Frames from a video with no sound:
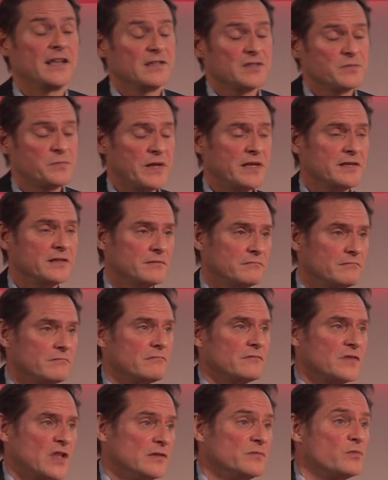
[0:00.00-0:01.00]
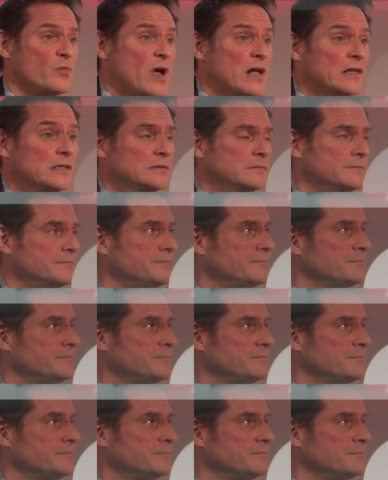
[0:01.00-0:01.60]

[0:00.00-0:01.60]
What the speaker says: it's being done well.